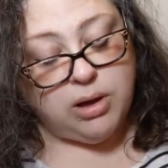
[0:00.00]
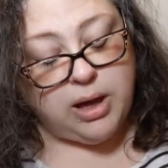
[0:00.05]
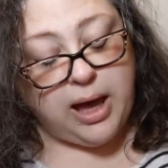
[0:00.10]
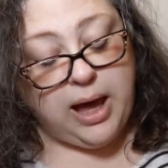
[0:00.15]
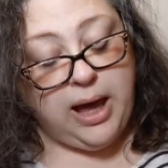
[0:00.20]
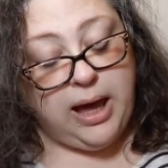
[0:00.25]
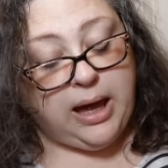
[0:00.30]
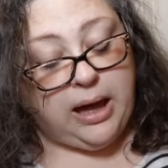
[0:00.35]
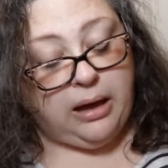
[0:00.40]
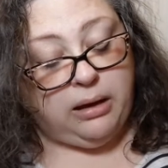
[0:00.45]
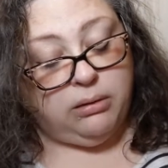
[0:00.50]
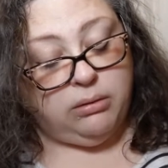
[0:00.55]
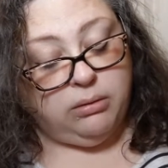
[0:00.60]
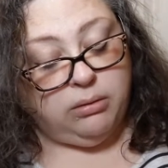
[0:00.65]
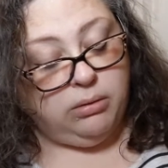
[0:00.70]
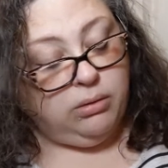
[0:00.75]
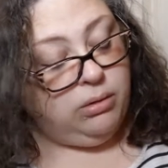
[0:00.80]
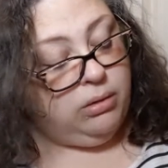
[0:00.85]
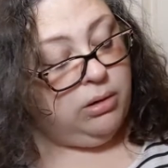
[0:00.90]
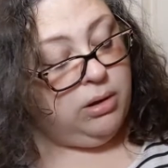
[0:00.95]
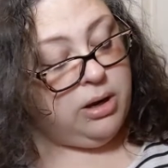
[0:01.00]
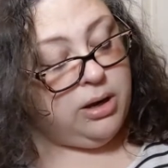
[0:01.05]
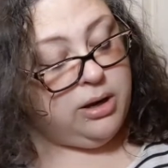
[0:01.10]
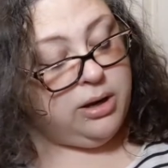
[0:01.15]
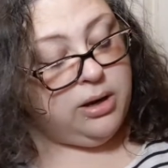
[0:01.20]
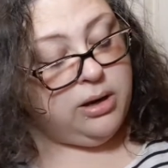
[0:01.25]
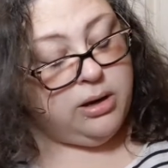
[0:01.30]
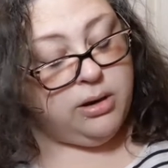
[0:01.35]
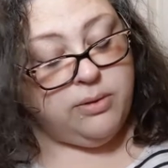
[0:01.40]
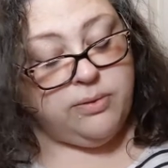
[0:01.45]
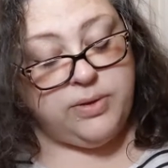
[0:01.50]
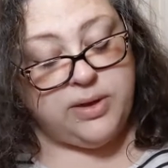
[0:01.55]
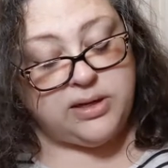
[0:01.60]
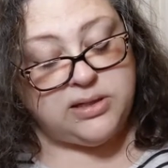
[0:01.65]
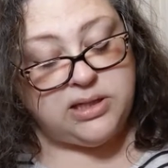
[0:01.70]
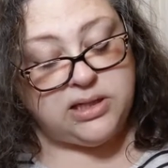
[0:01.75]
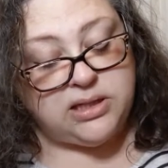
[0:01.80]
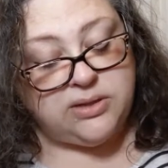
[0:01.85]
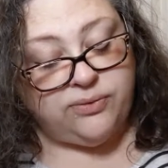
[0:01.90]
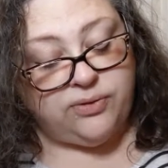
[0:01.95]
Ah,
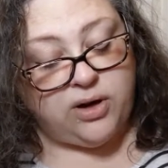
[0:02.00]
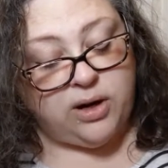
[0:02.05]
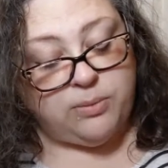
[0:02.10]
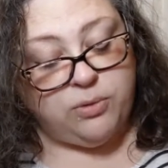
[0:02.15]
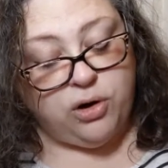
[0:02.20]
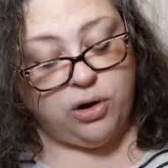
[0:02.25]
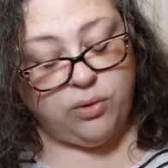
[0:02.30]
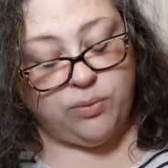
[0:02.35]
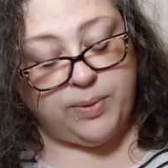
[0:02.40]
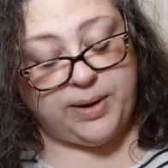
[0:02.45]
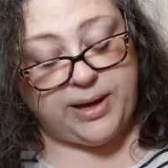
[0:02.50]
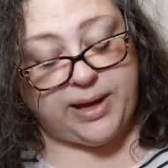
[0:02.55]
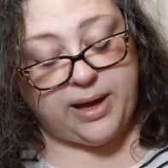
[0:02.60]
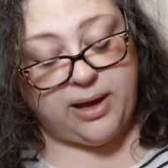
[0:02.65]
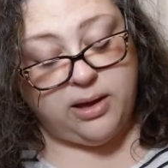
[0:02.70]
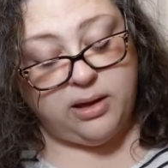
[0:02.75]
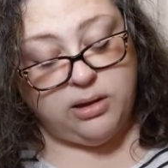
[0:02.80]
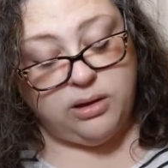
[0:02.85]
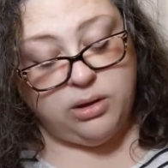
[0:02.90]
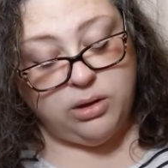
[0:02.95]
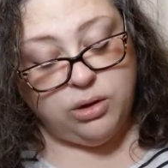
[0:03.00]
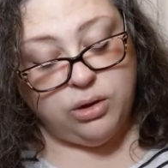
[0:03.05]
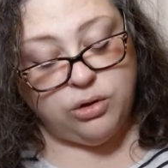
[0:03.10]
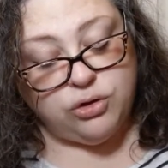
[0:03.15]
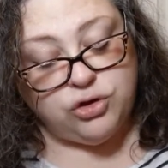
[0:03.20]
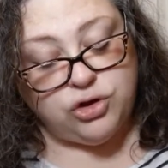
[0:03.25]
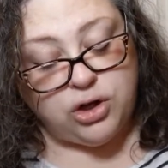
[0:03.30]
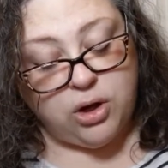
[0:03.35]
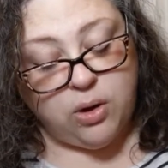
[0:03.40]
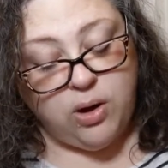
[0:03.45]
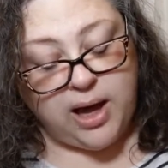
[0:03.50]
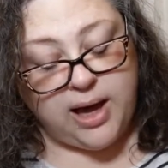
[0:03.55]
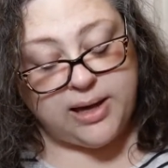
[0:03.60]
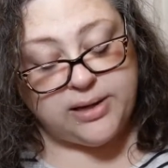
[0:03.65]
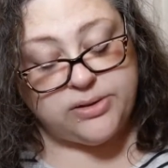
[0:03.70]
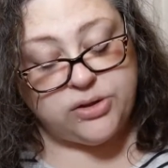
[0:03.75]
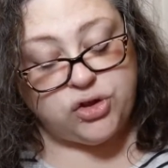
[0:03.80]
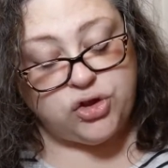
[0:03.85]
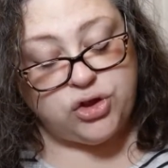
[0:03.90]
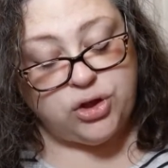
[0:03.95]
this is from Korea.
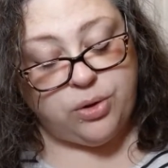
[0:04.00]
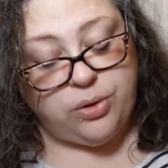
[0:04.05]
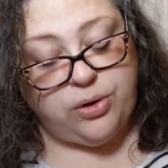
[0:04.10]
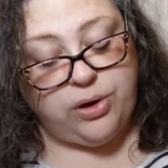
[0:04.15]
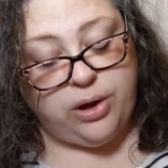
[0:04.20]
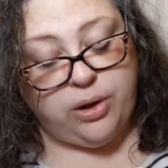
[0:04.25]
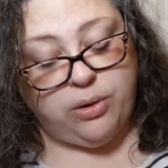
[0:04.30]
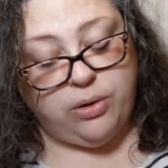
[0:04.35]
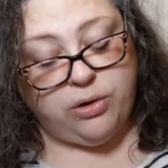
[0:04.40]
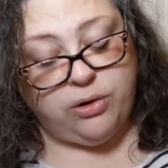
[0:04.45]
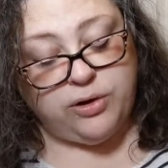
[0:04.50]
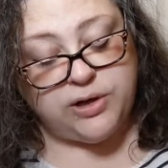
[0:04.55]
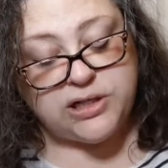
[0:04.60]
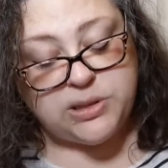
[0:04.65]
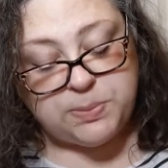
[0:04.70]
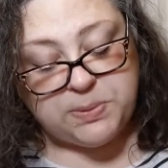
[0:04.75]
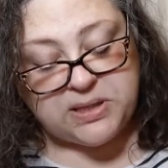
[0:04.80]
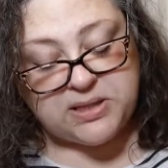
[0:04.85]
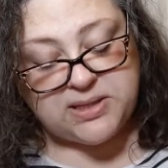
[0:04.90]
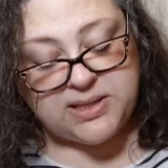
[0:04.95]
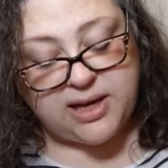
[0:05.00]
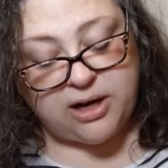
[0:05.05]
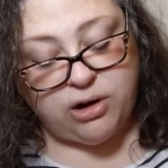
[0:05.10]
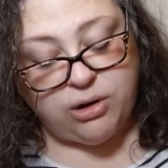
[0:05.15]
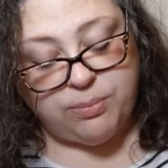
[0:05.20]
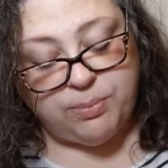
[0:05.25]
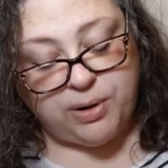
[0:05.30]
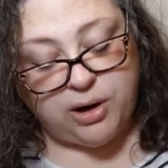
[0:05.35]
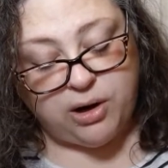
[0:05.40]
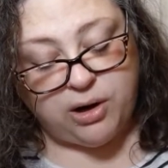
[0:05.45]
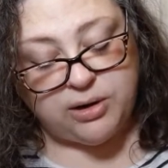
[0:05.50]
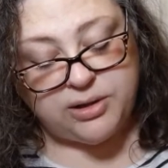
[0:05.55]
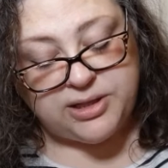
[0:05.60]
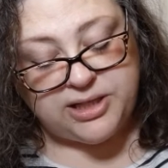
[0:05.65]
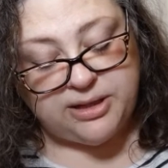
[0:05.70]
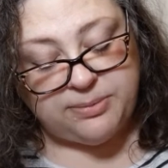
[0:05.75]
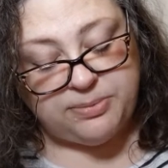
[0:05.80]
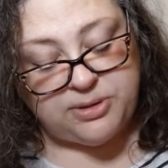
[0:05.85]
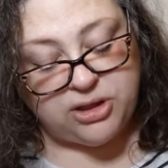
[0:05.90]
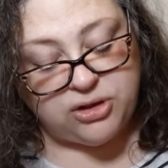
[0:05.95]
Chohas Choco, crispy center bar
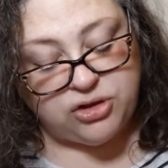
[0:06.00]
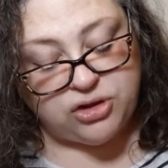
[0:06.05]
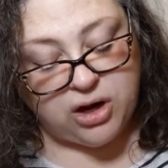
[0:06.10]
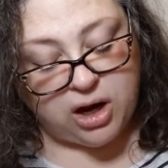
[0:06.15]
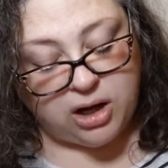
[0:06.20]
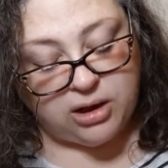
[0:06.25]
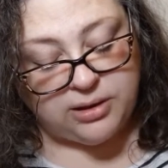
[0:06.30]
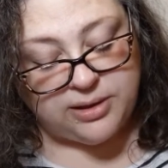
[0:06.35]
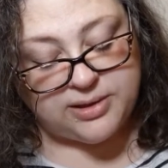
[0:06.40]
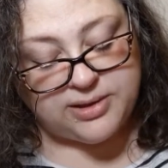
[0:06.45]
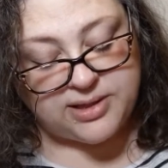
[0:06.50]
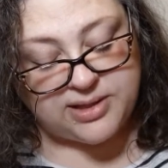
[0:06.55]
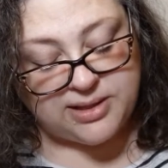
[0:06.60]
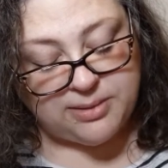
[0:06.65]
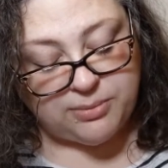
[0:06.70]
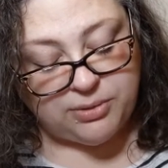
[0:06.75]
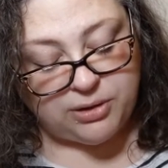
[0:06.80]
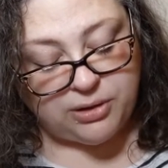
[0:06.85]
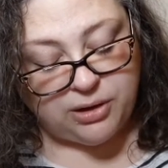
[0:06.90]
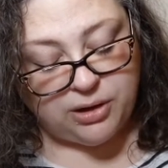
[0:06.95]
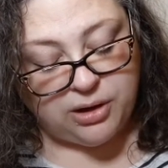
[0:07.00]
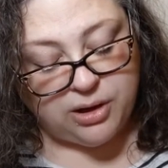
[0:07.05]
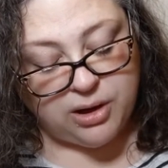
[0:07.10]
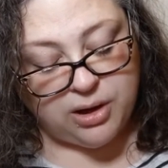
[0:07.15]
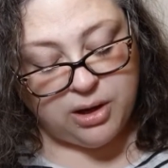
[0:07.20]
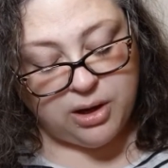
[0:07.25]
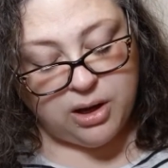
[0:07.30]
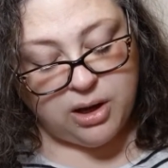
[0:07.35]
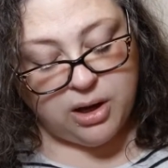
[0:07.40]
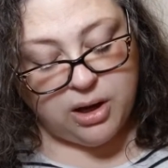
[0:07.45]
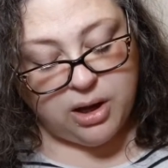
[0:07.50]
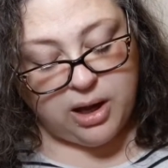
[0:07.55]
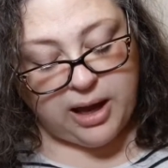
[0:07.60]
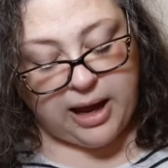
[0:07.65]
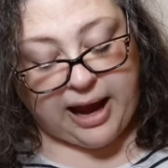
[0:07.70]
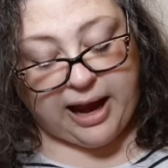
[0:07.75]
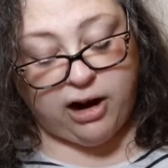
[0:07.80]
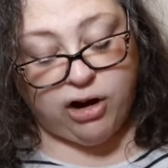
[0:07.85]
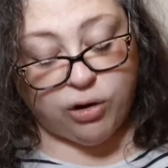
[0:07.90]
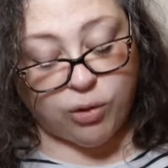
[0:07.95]
dipped in chocolate, similar,
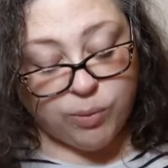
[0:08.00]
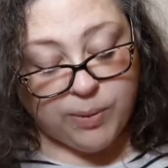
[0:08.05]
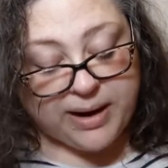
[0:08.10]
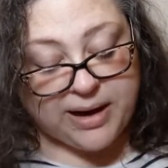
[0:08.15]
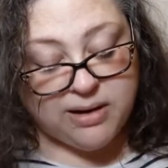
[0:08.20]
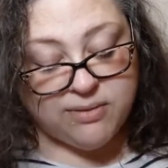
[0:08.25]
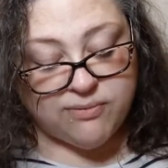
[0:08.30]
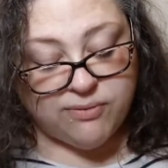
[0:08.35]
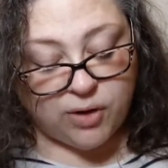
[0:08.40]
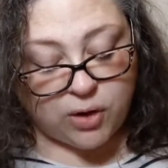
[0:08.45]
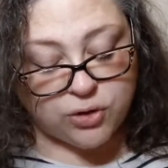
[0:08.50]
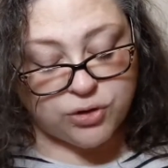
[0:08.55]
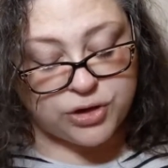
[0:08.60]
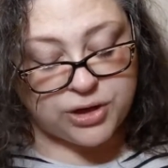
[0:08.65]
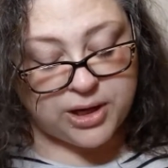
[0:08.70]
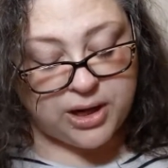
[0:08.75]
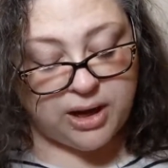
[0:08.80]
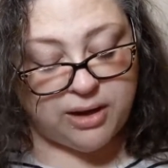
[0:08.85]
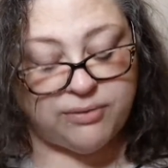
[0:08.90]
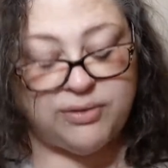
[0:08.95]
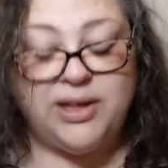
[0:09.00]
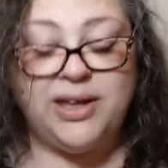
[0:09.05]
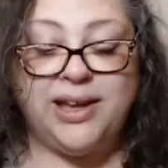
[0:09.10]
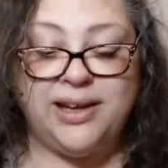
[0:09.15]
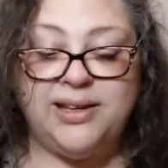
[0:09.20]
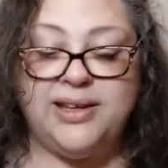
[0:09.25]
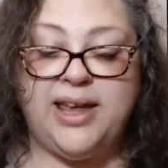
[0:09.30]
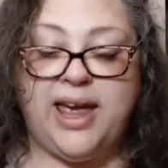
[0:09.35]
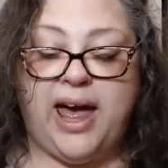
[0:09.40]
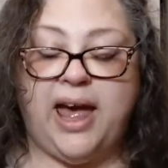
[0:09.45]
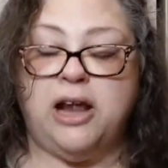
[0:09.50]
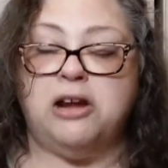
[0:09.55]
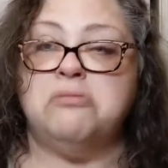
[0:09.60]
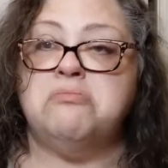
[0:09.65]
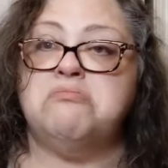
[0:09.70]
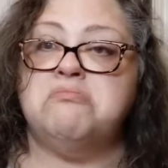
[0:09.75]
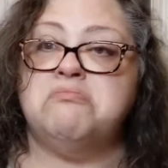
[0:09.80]
a Korean version of Kit Kat.